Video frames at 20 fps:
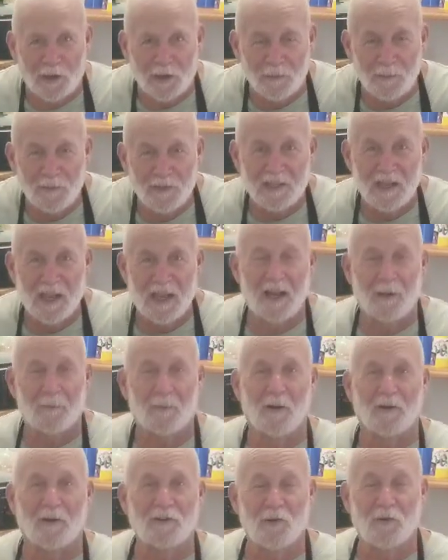ribs, and I'm
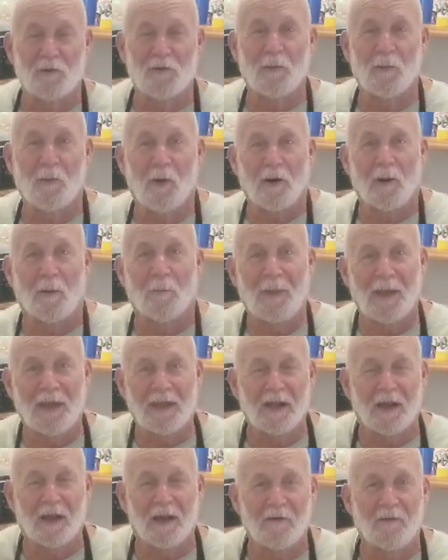going to serve them on a
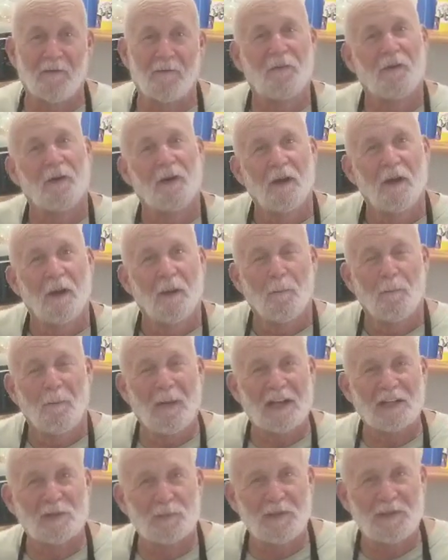bed of
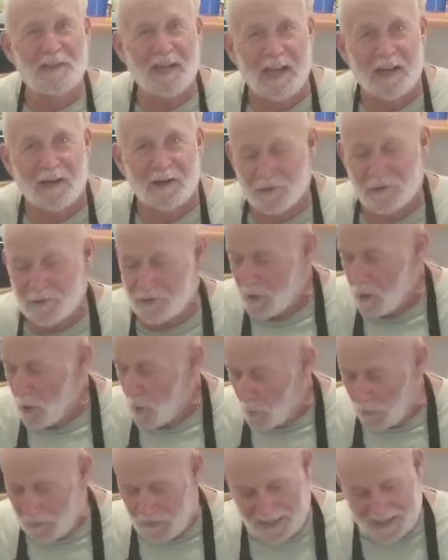mashed potatoes
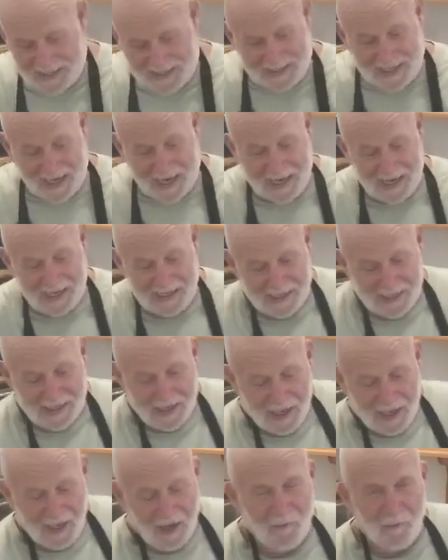with a side
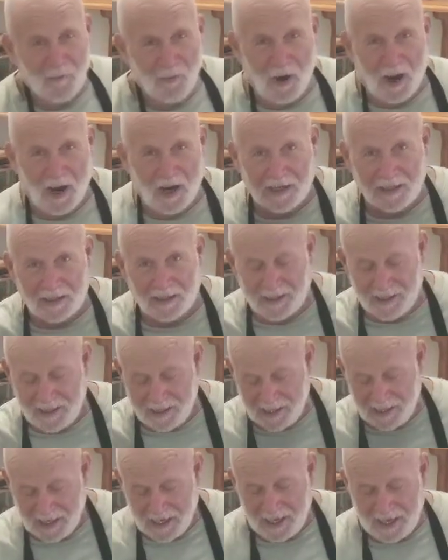of
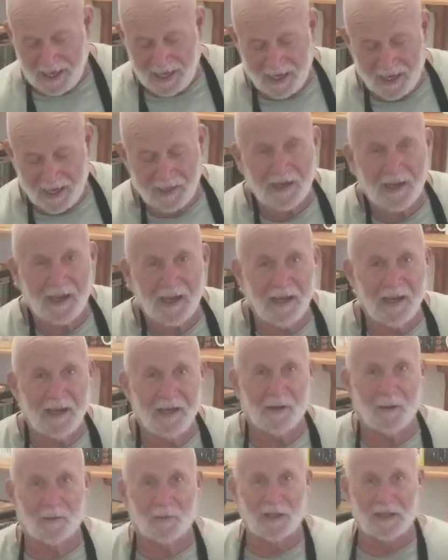broccoli and
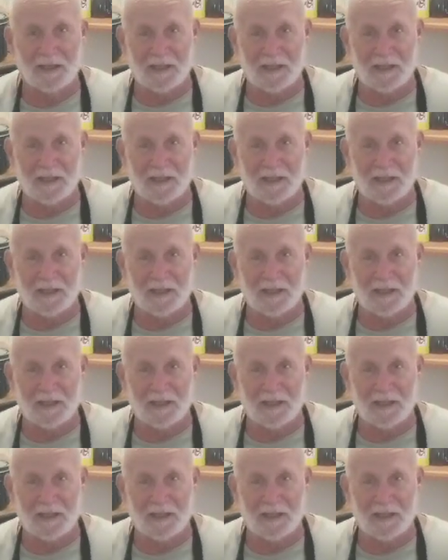a, a